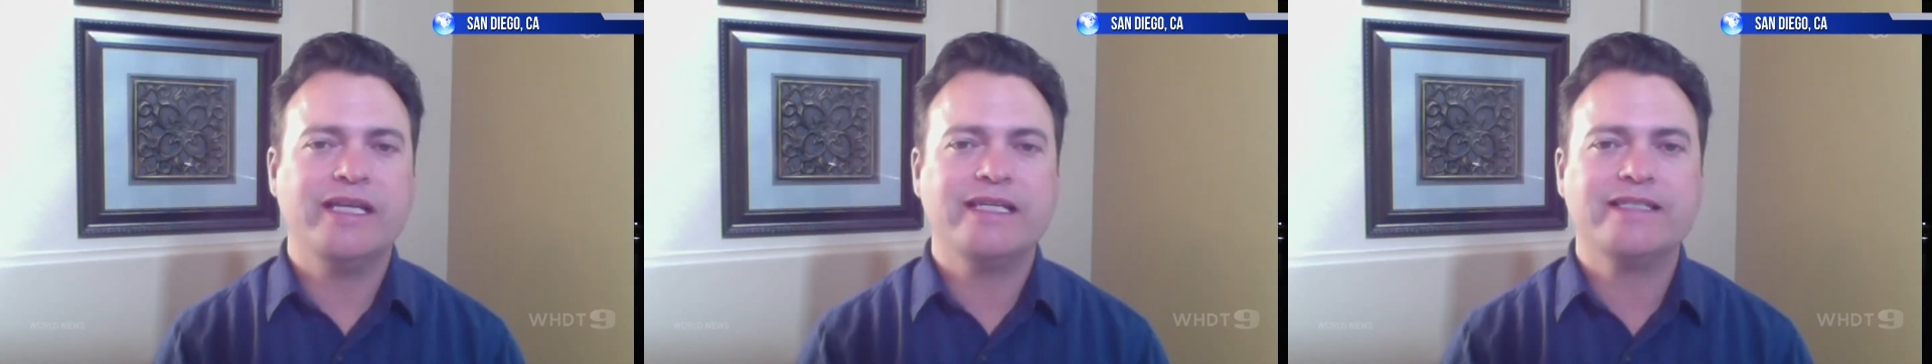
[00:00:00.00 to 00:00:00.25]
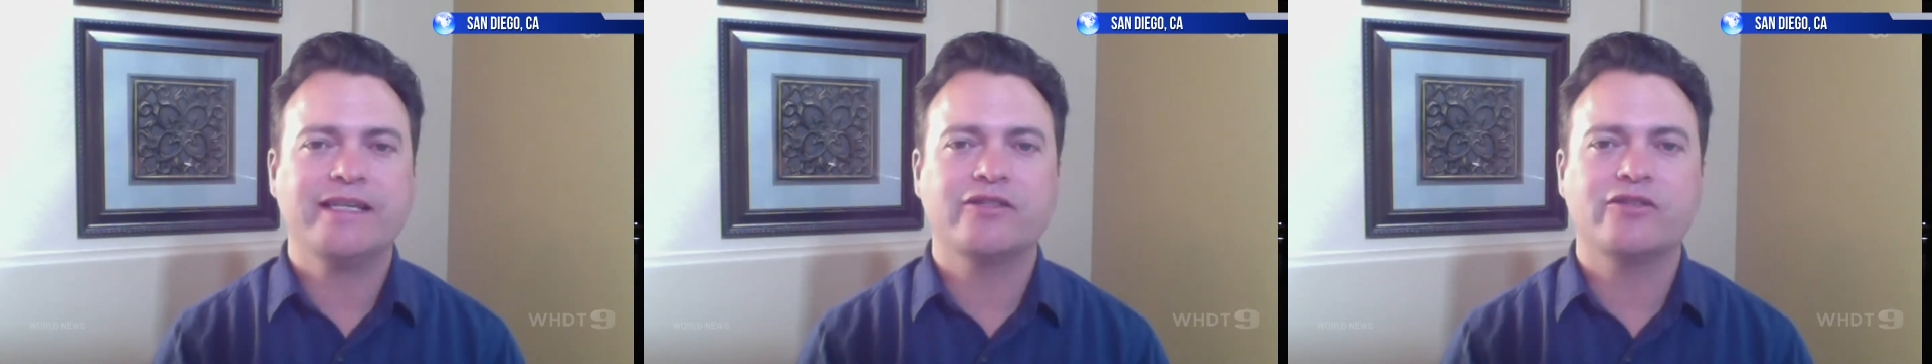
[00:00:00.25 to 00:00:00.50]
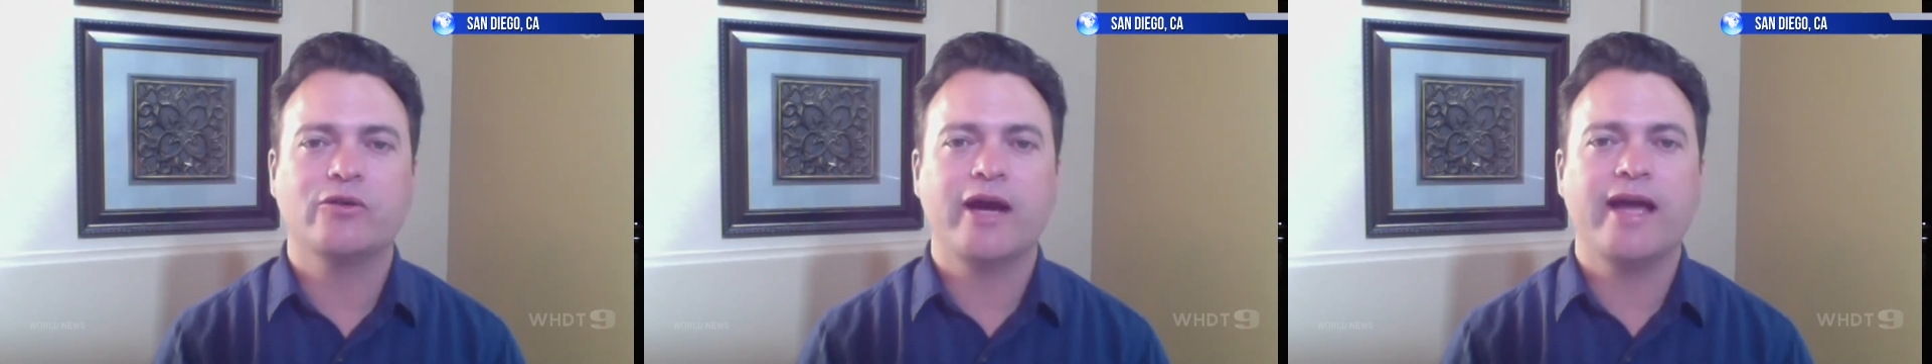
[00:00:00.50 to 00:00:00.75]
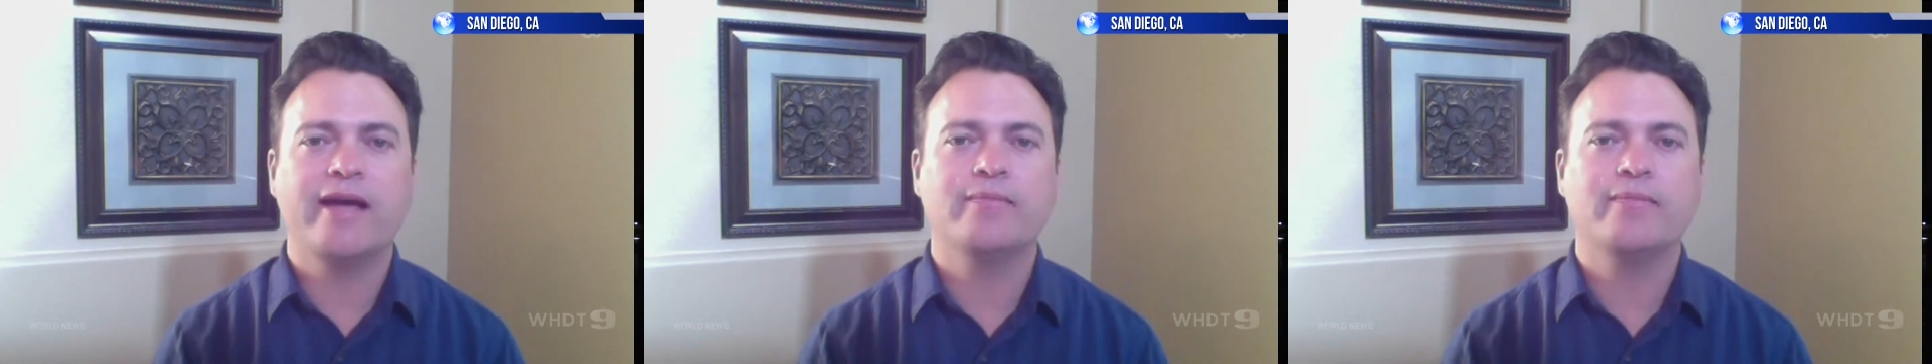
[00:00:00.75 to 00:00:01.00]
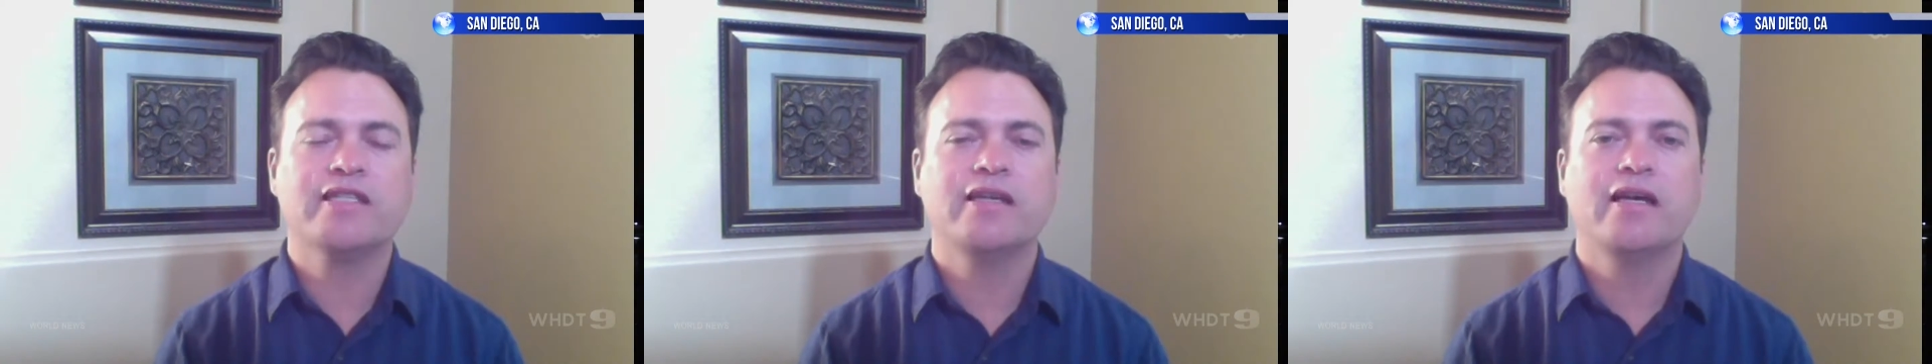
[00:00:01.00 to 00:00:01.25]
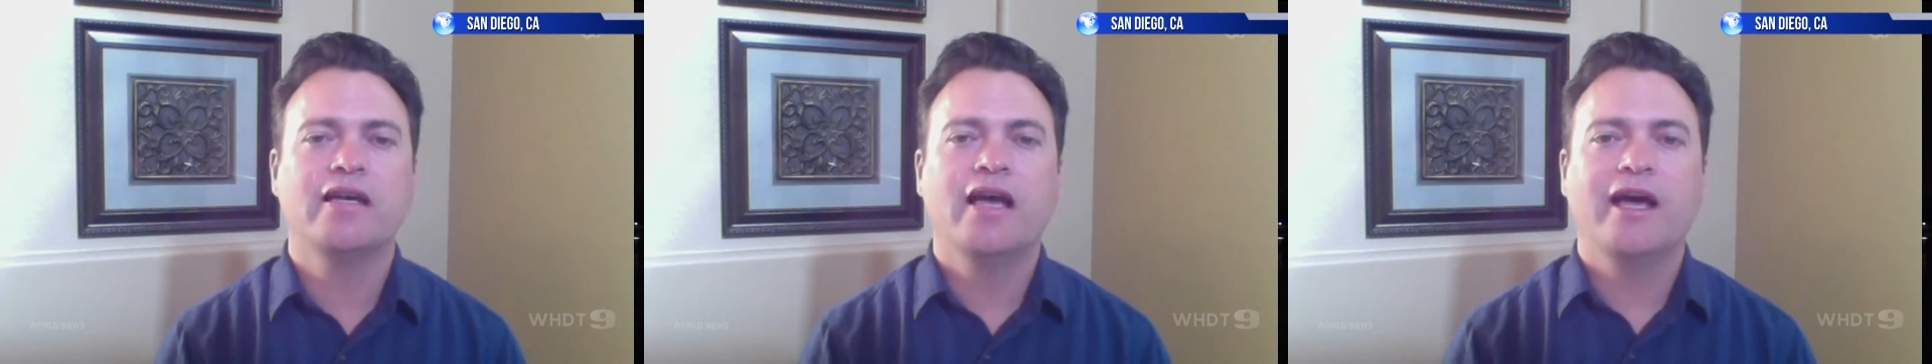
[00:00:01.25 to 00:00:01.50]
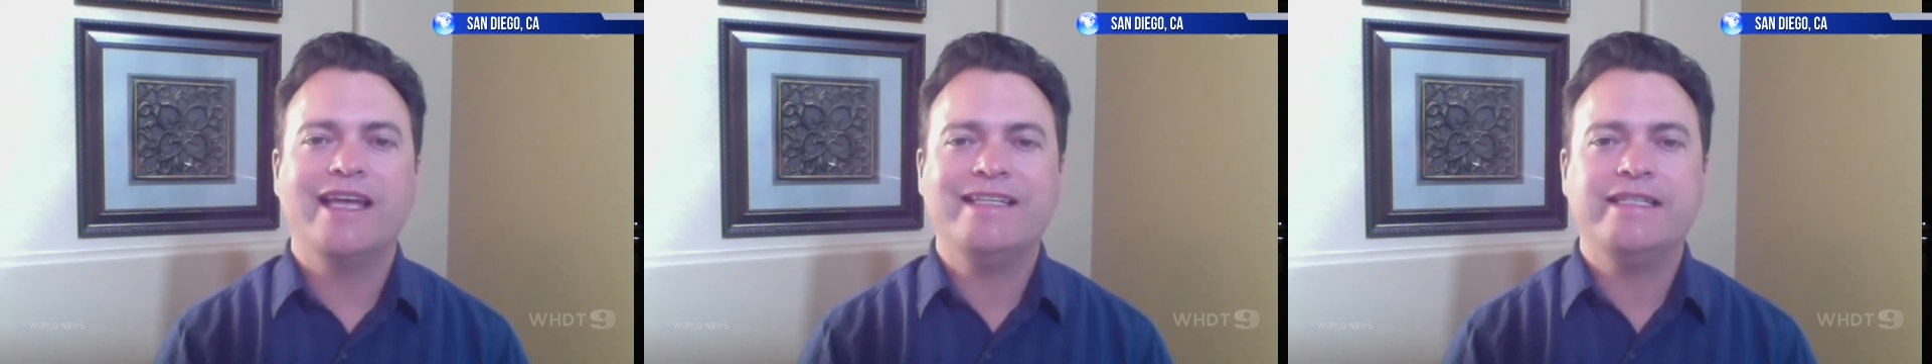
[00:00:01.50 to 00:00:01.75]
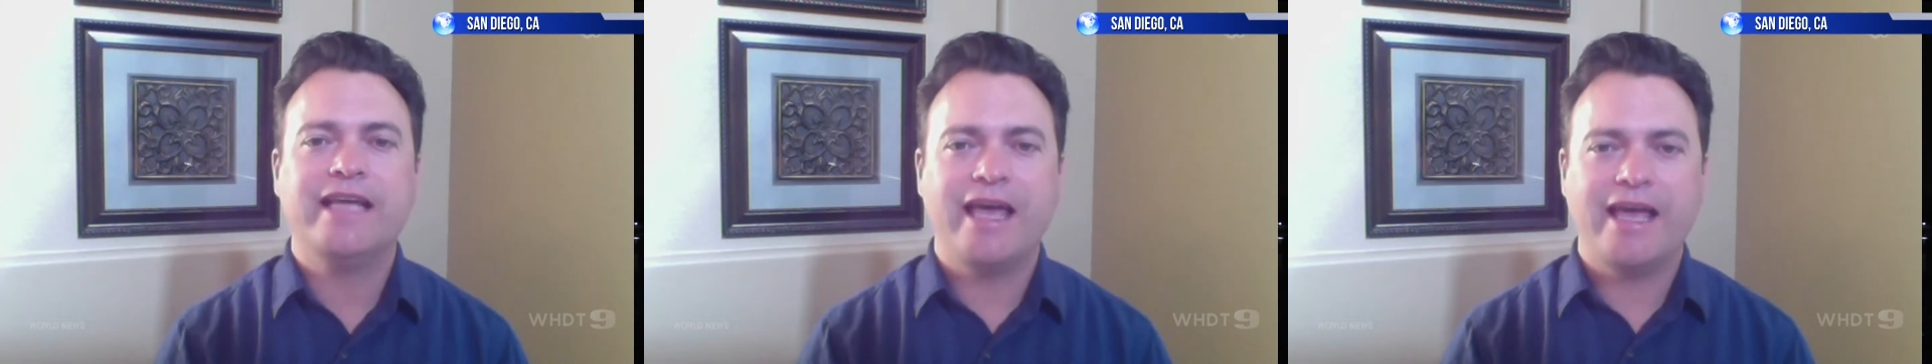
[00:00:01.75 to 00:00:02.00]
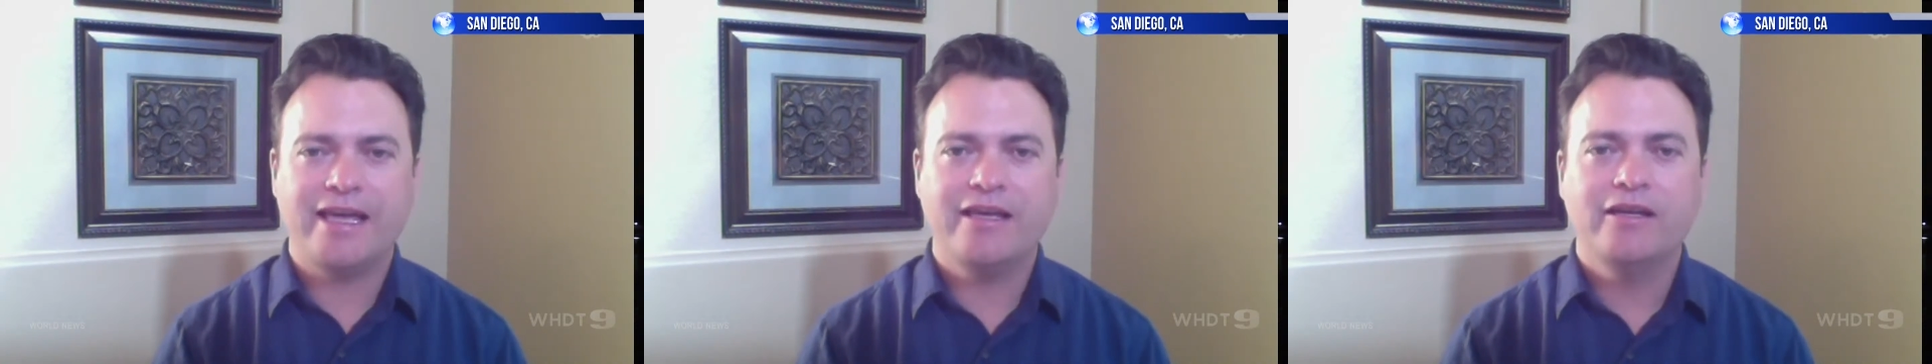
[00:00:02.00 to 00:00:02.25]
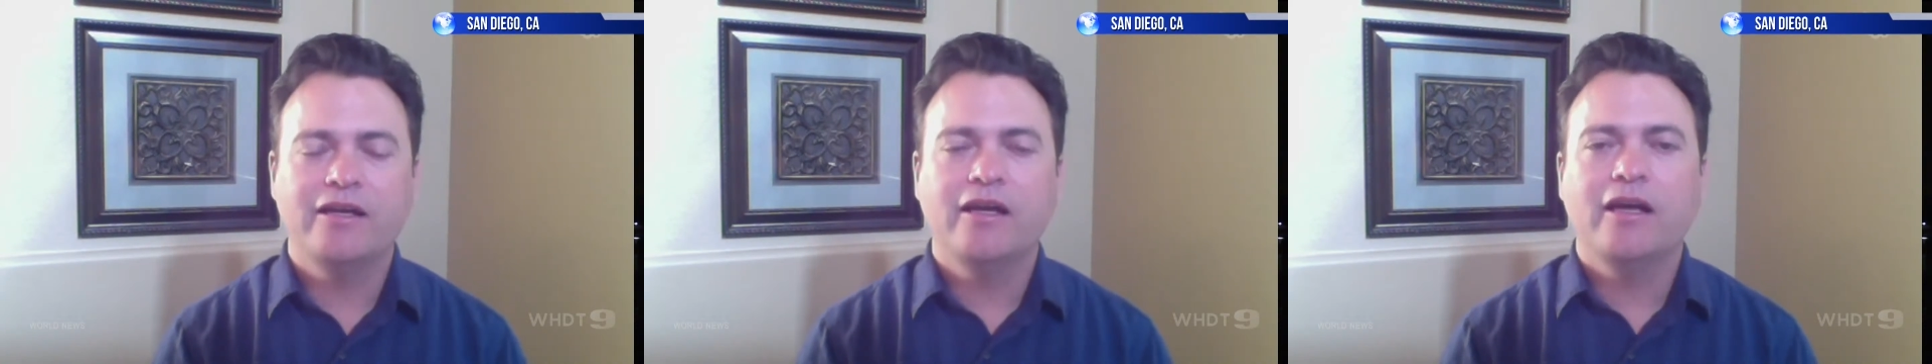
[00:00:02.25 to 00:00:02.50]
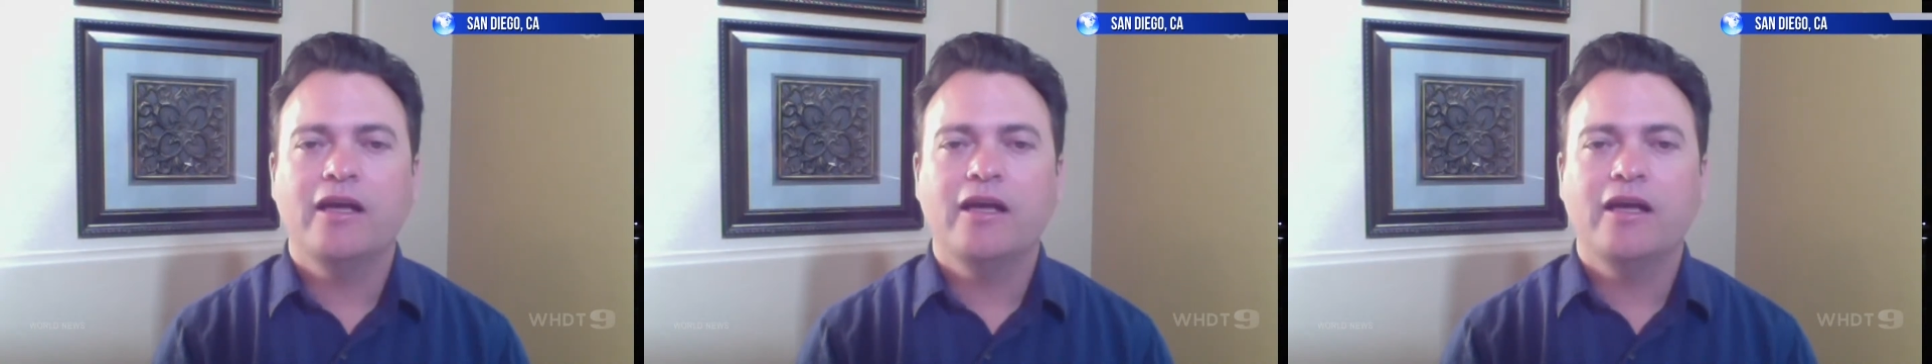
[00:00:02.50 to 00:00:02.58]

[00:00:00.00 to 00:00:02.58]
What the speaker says: to 6 grams a day.